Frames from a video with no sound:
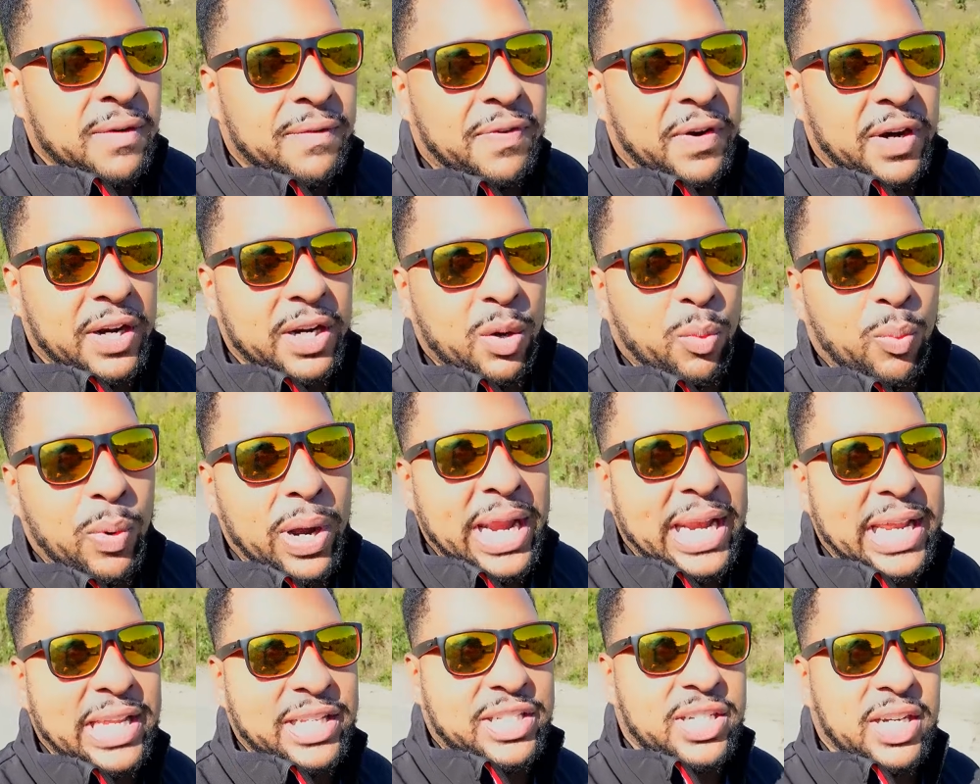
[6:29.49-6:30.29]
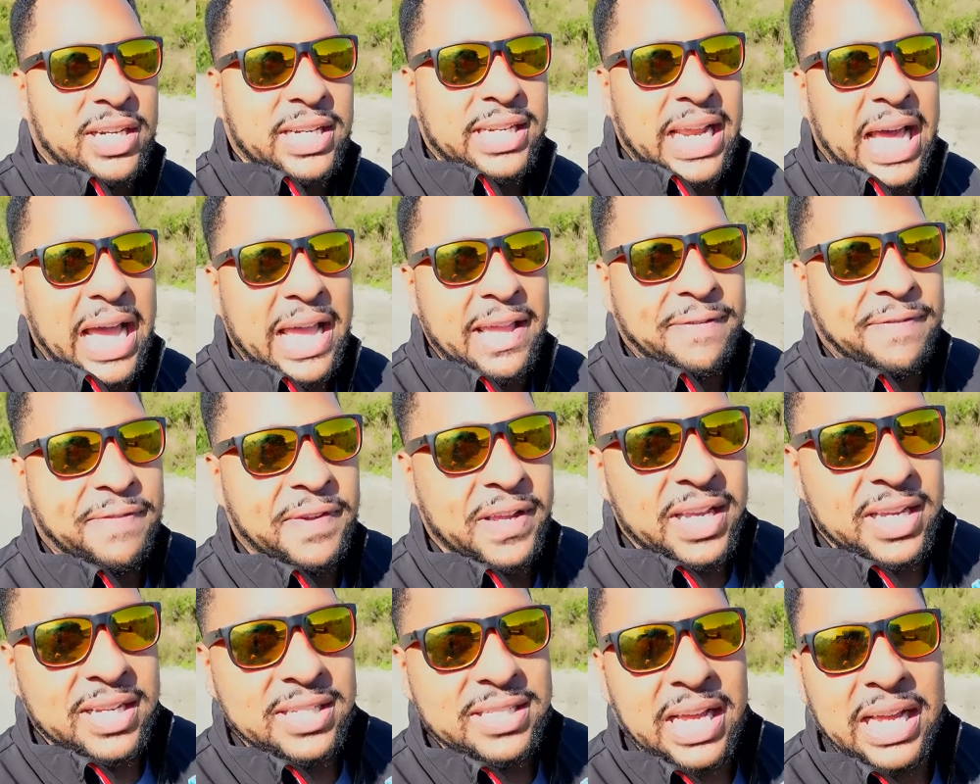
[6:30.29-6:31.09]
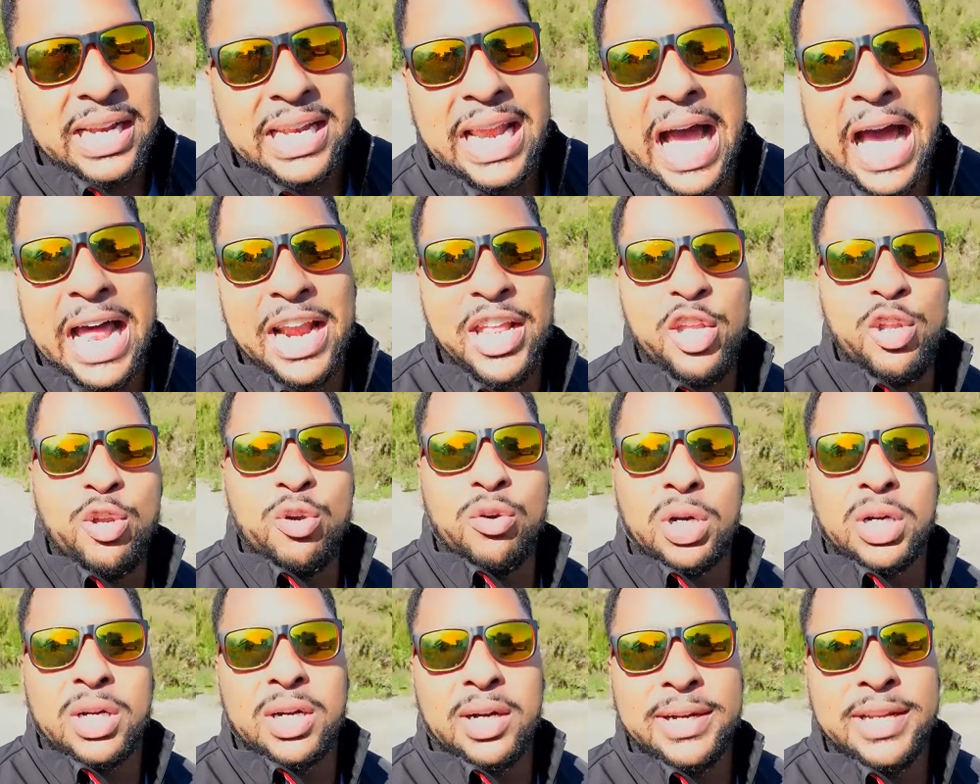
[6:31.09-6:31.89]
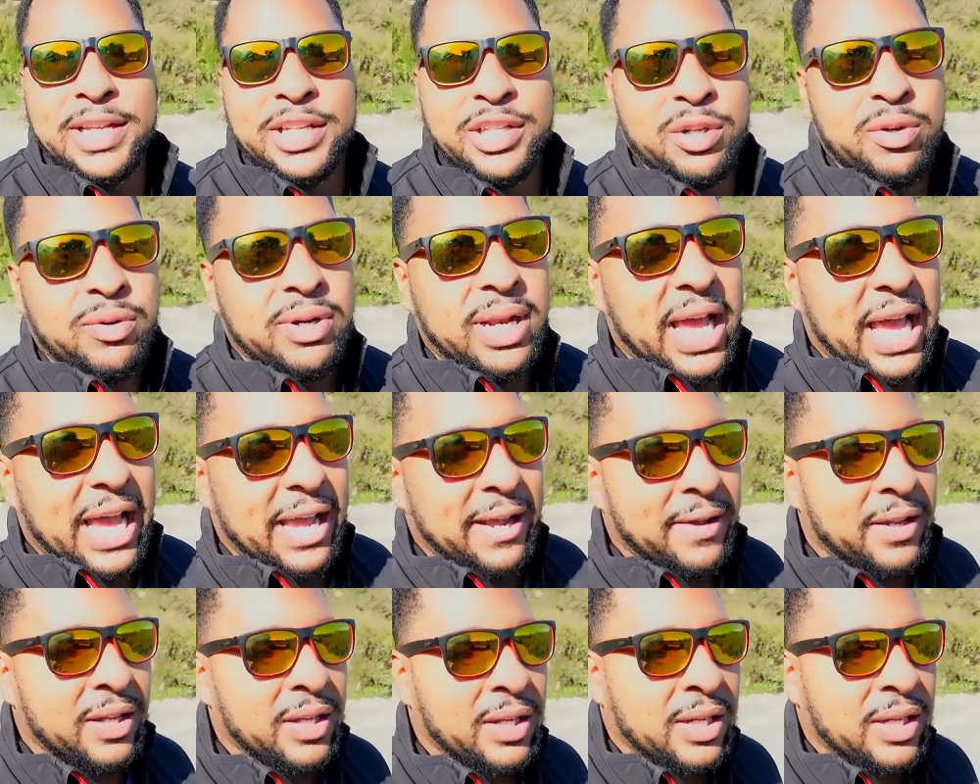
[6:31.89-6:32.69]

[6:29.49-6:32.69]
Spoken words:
the way that your life is, a lot of you are gonna do that.